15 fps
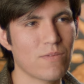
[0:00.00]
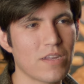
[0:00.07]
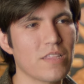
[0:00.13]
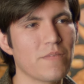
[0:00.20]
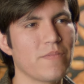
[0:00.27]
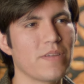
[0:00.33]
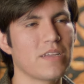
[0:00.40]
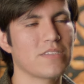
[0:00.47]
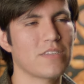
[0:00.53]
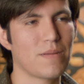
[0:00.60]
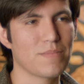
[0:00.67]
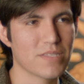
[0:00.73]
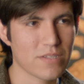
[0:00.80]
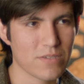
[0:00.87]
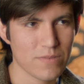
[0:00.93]
one of the biggest
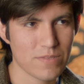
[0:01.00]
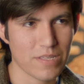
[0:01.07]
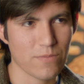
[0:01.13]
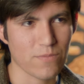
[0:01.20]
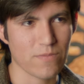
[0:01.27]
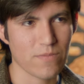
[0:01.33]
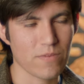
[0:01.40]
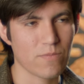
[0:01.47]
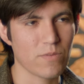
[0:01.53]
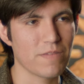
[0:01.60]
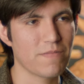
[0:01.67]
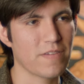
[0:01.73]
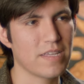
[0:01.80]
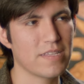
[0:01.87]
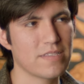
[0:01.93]
obstacles that we
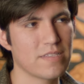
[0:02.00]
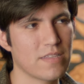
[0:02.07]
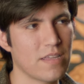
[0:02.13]
face